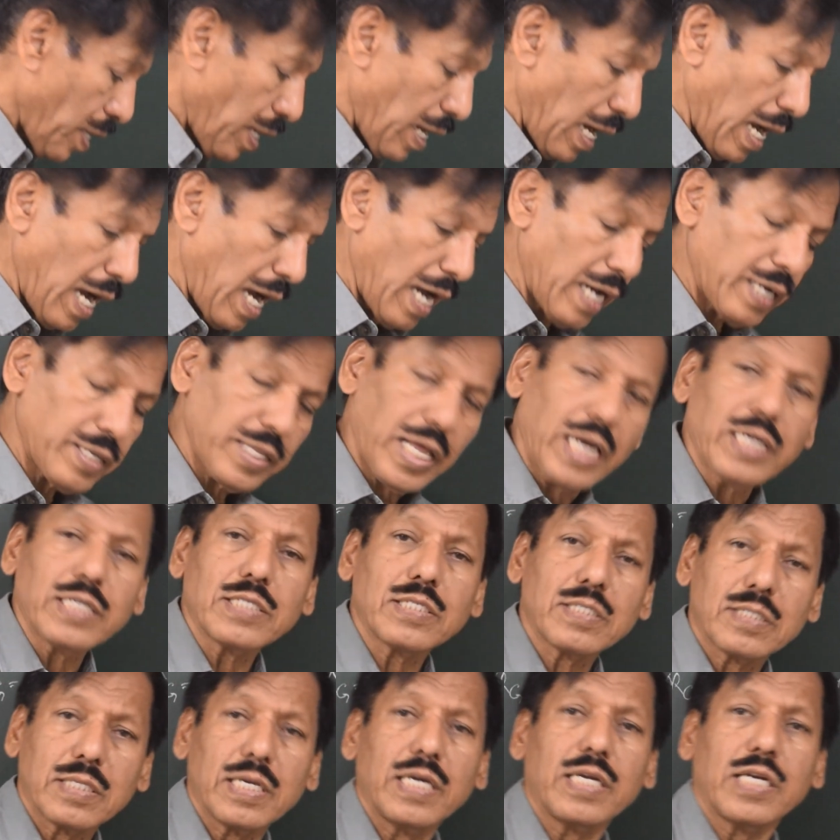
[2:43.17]
and that
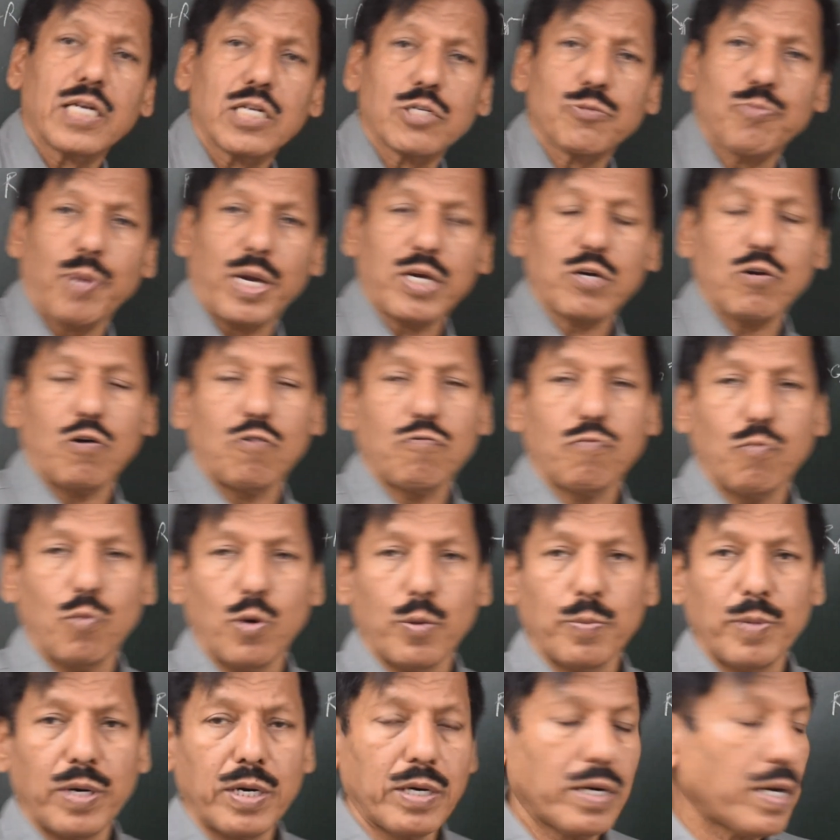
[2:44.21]
is in respect of
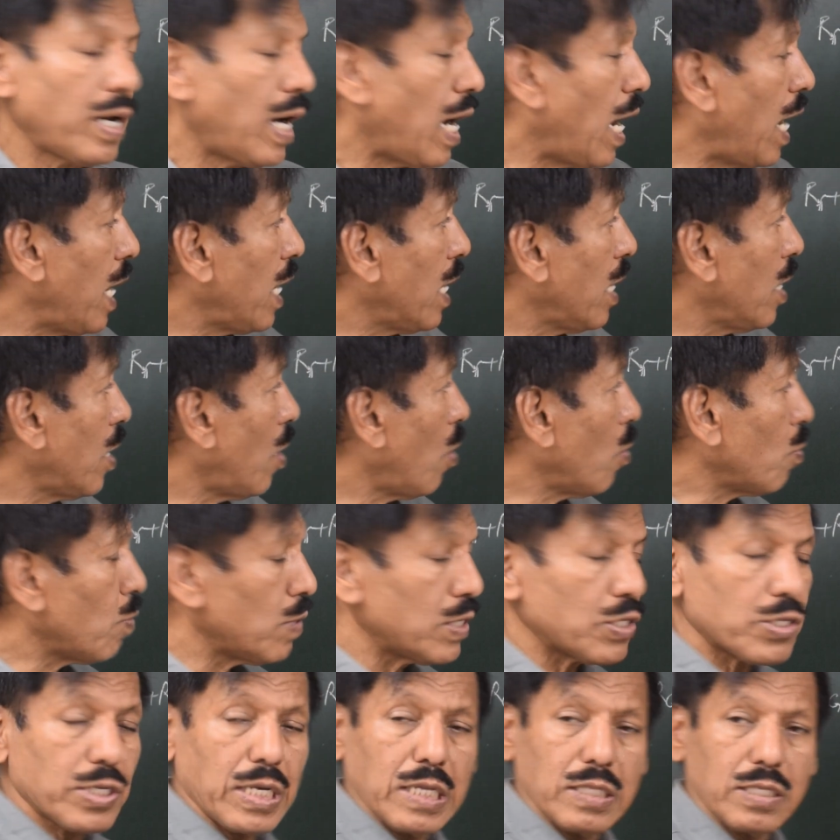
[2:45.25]
moment. I
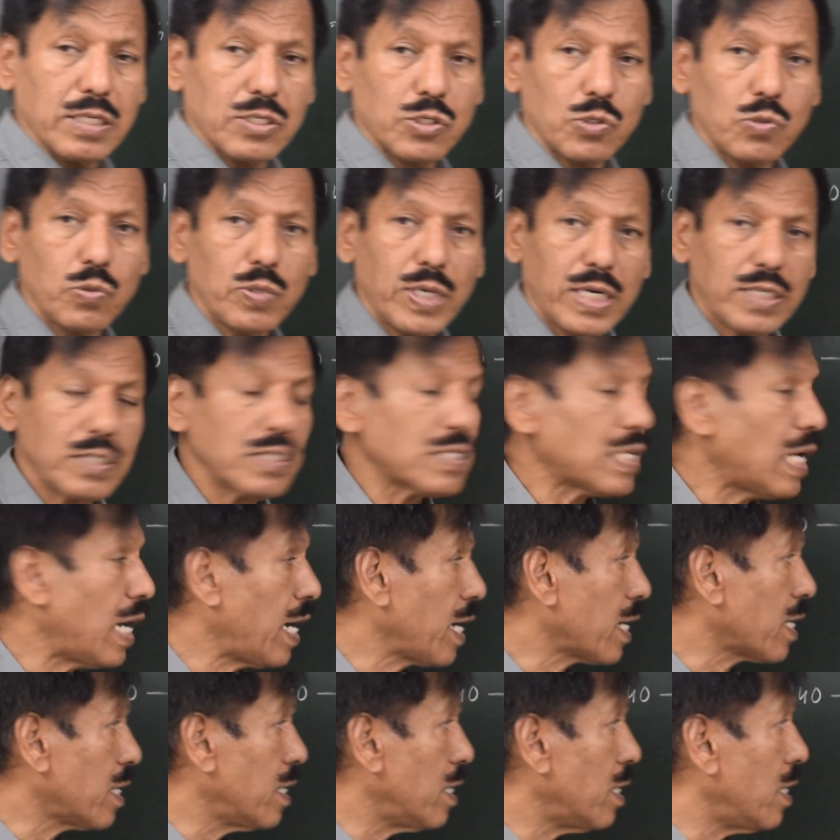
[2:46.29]
always tell the students,
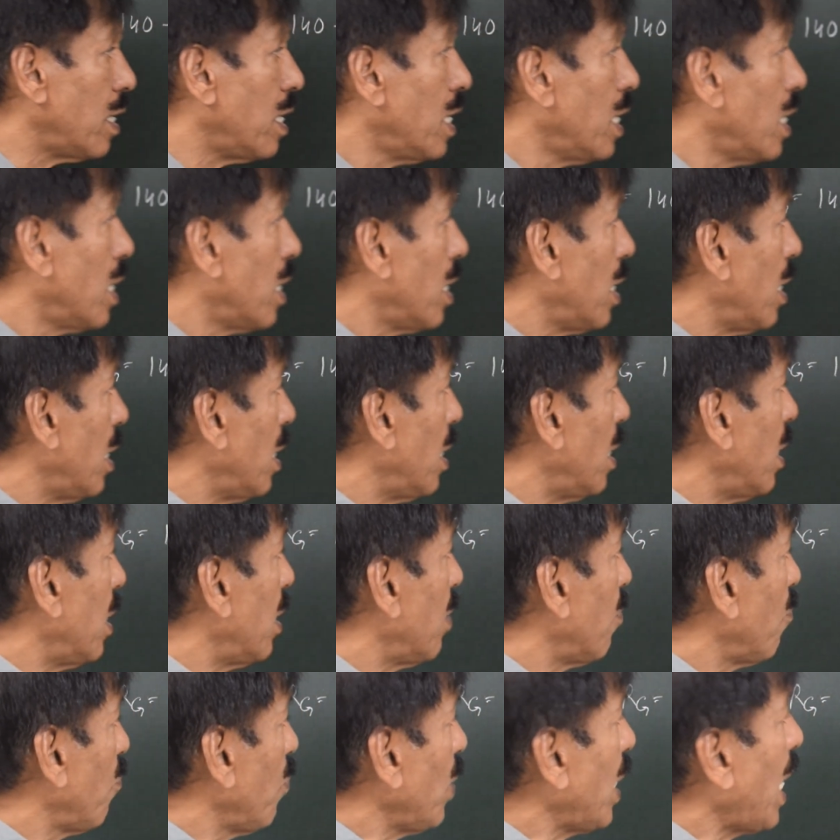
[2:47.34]
like,
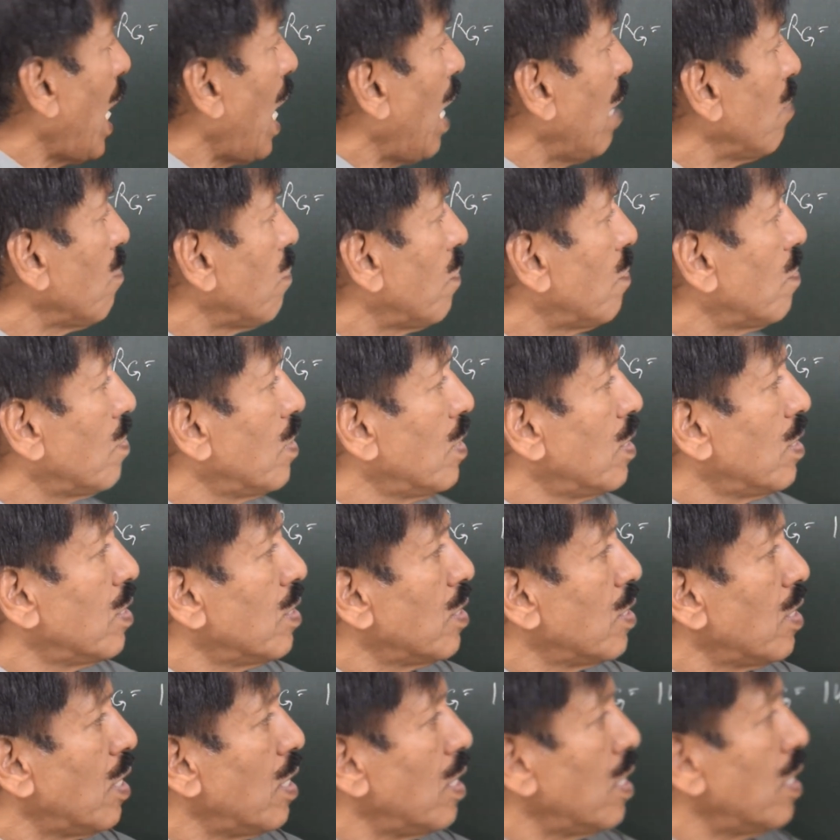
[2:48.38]
we have
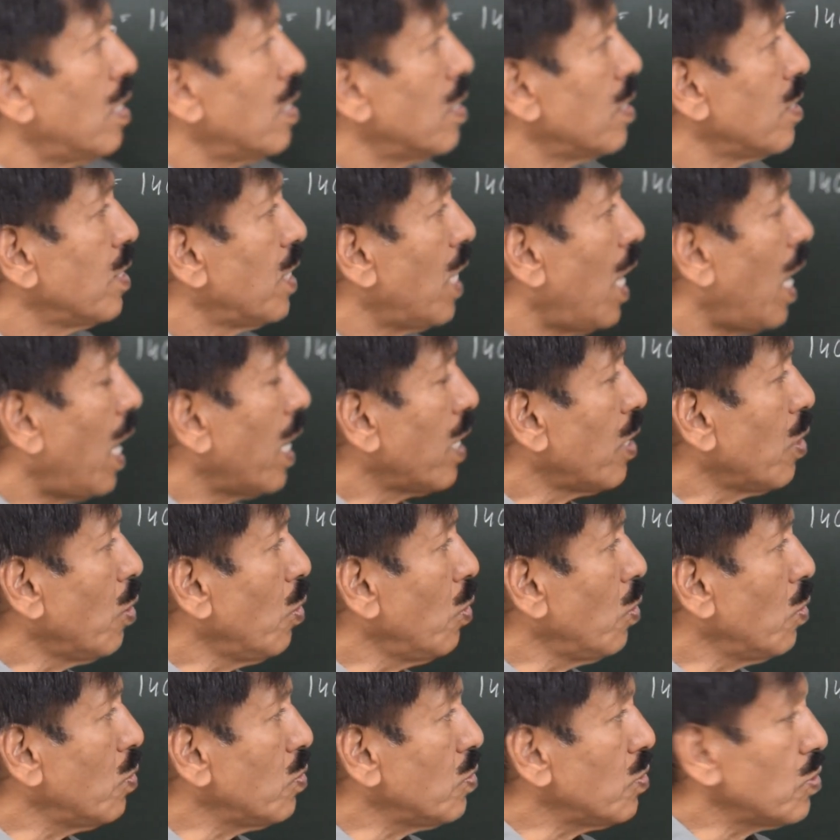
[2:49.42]
the
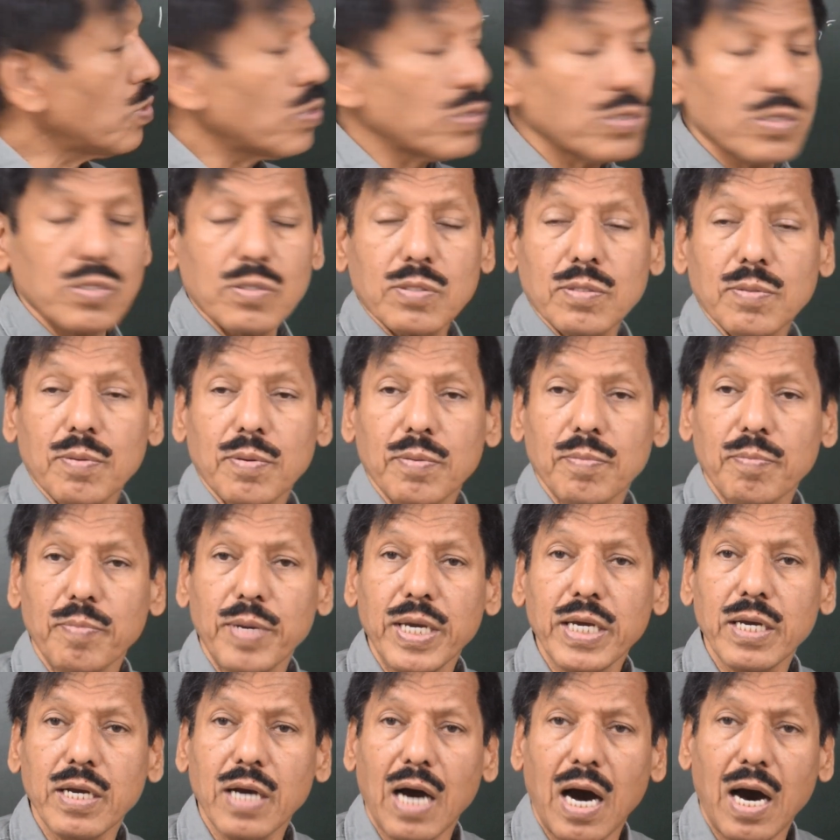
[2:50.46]
unknowns
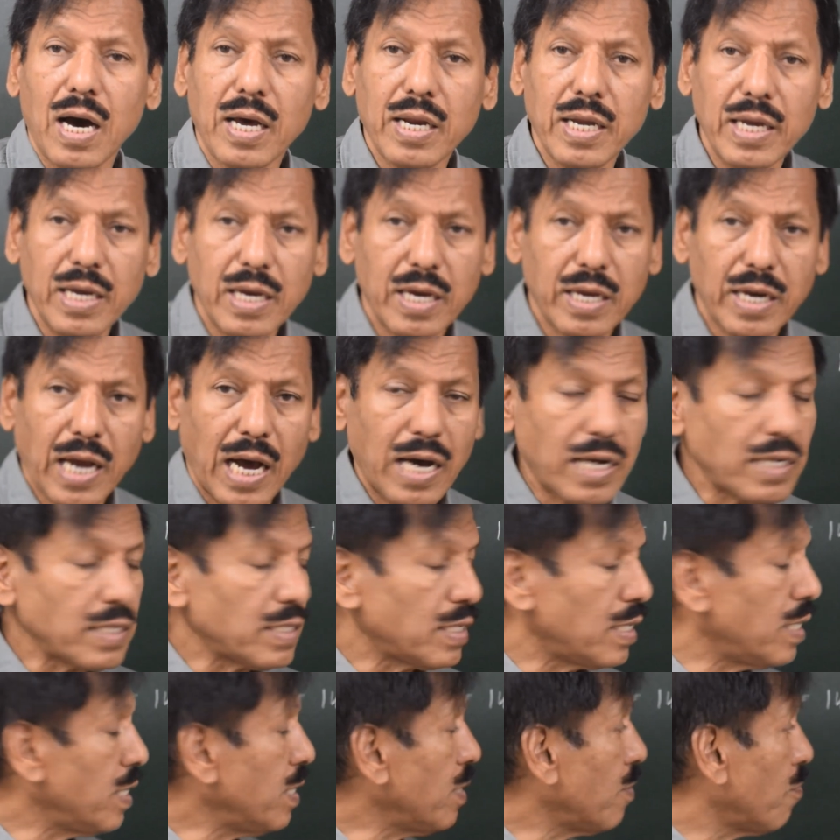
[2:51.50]
being Ra and
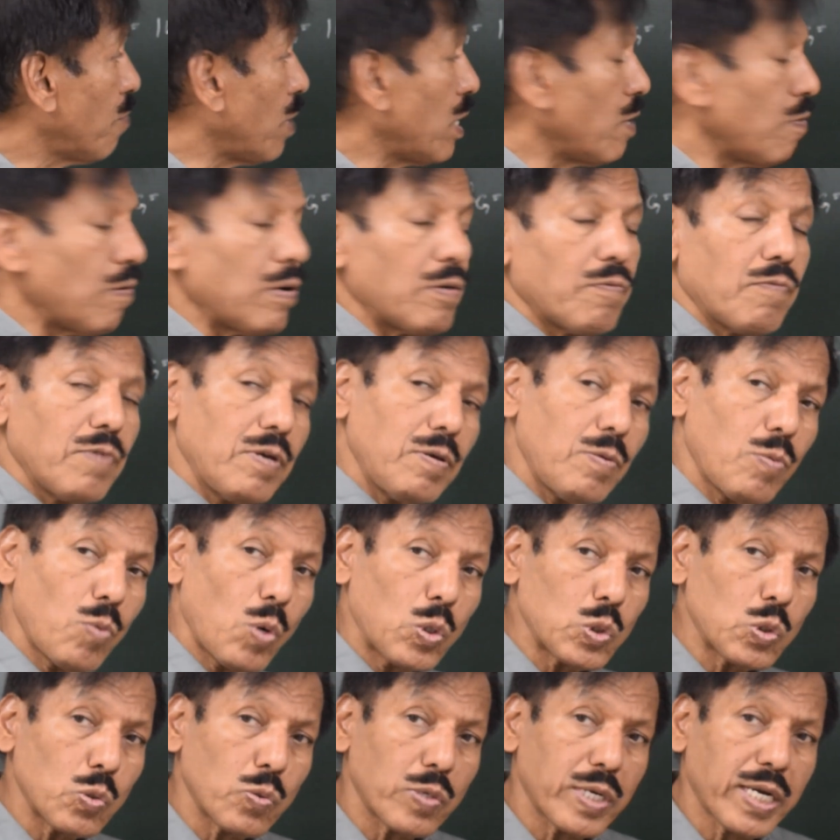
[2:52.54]
Rg. Whenever we
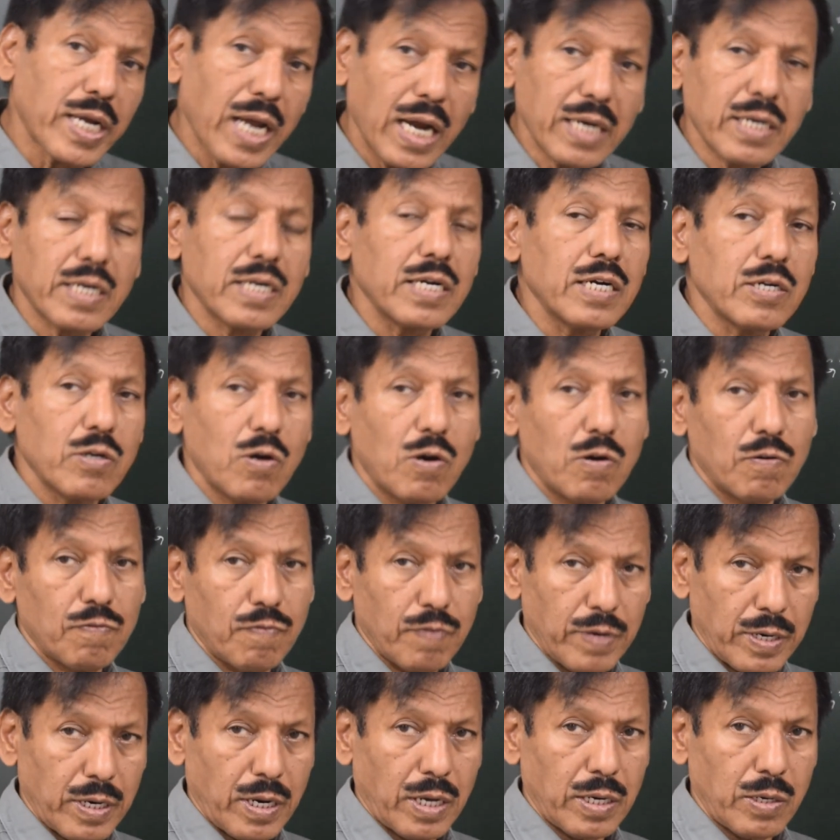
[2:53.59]
want to get rid of
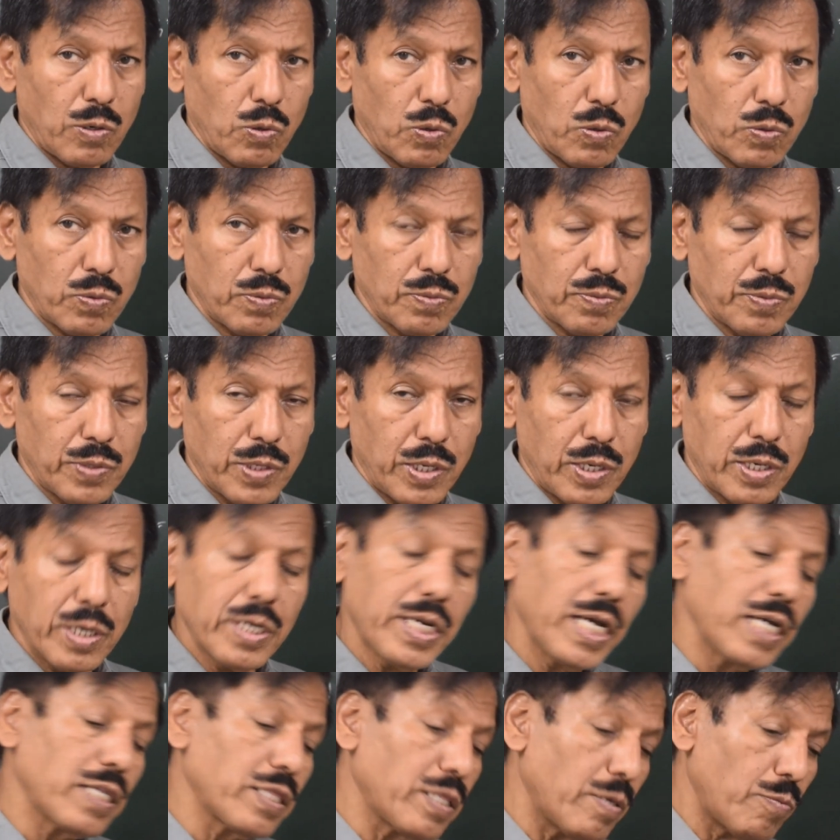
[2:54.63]
an unknown,
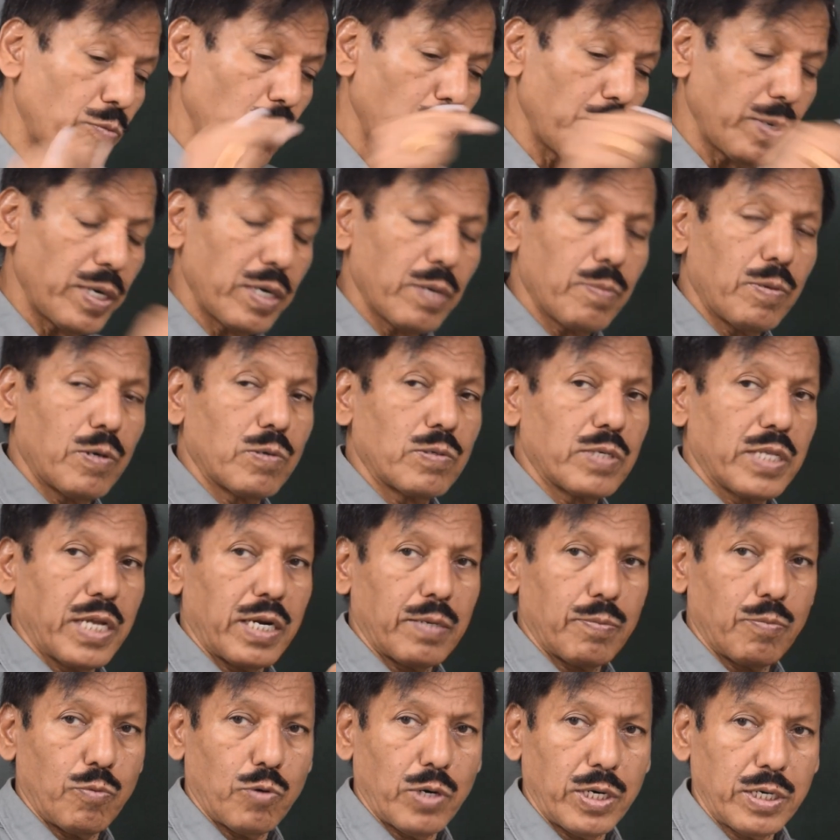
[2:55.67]
take the moment about
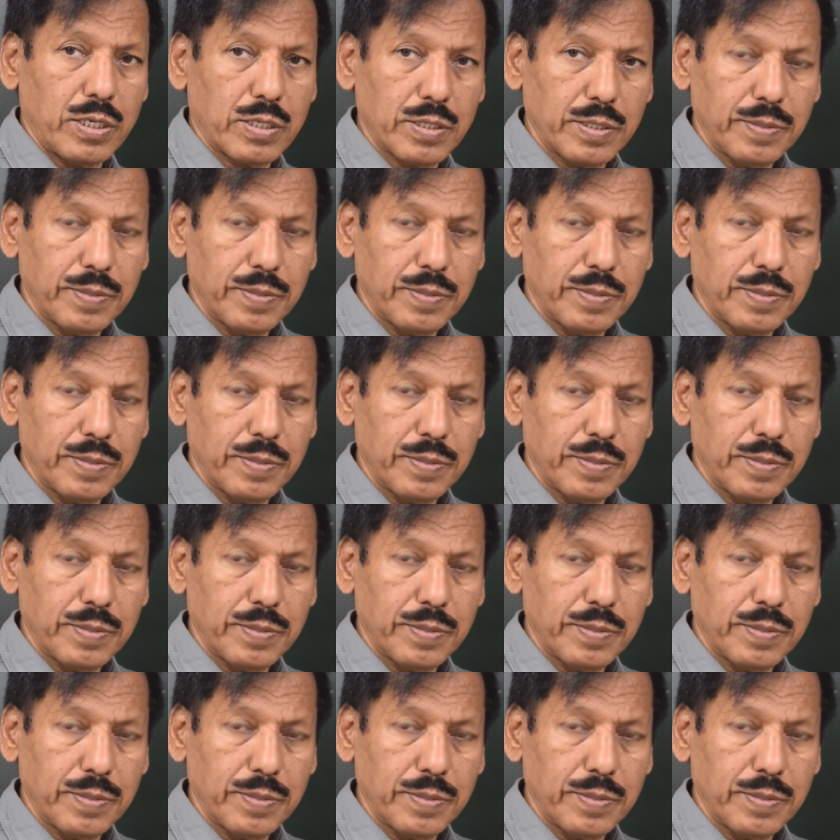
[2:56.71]
that point.